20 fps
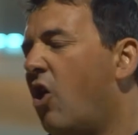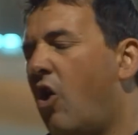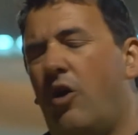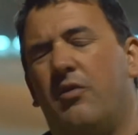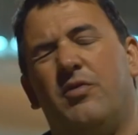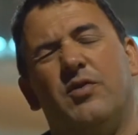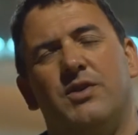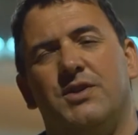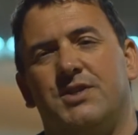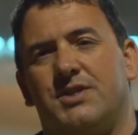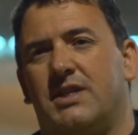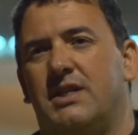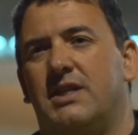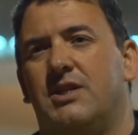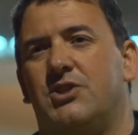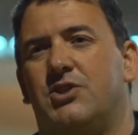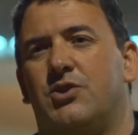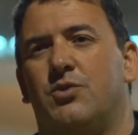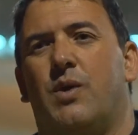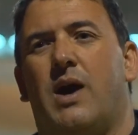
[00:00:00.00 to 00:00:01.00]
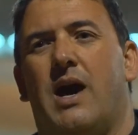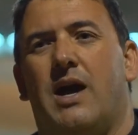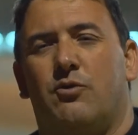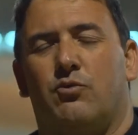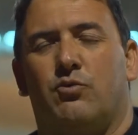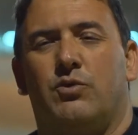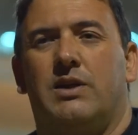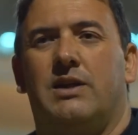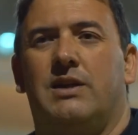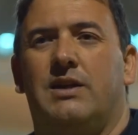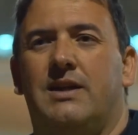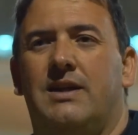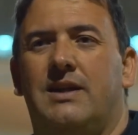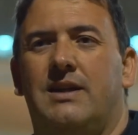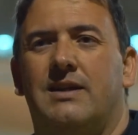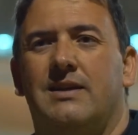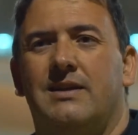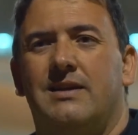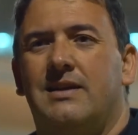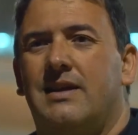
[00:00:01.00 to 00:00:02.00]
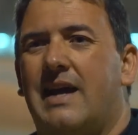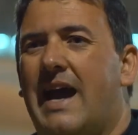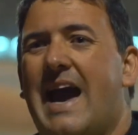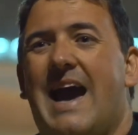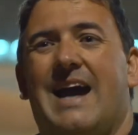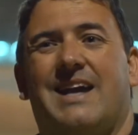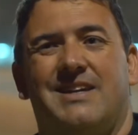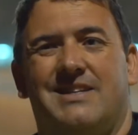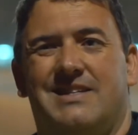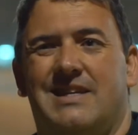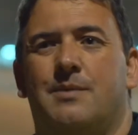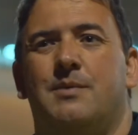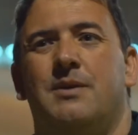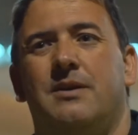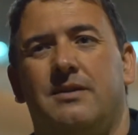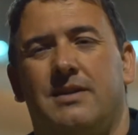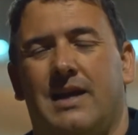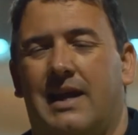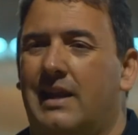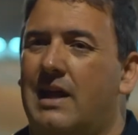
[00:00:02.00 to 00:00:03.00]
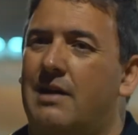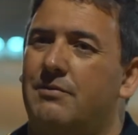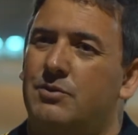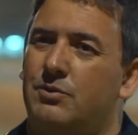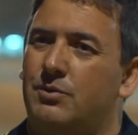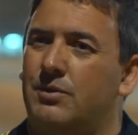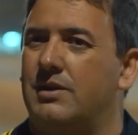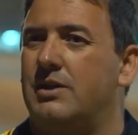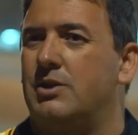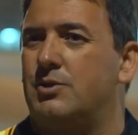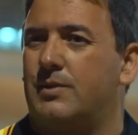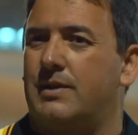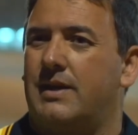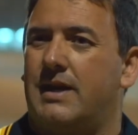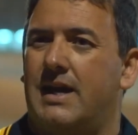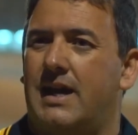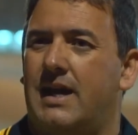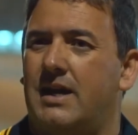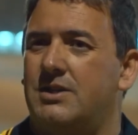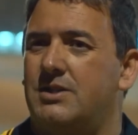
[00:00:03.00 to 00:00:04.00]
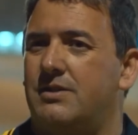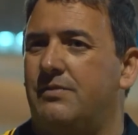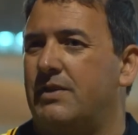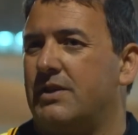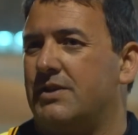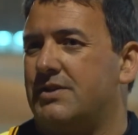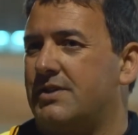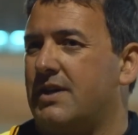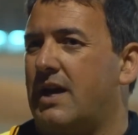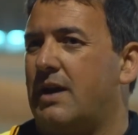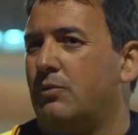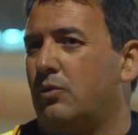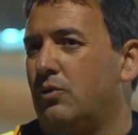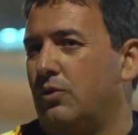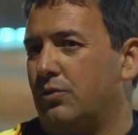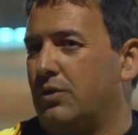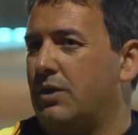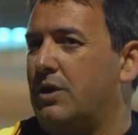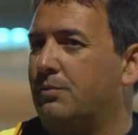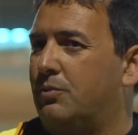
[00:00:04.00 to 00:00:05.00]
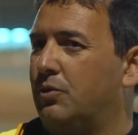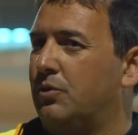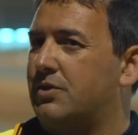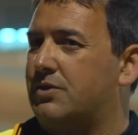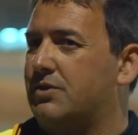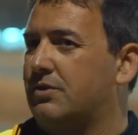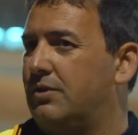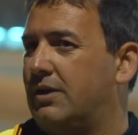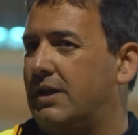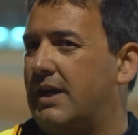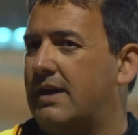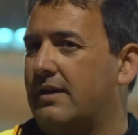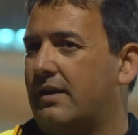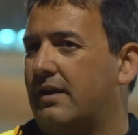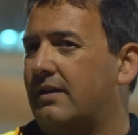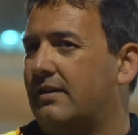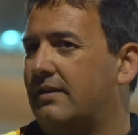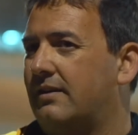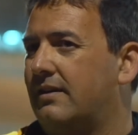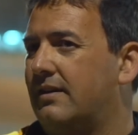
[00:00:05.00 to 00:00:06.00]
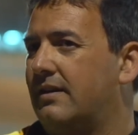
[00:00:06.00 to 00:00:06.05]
often it's kids who aren't really academic, they love doing things with their hands, if you can say, well look, you can put the two together,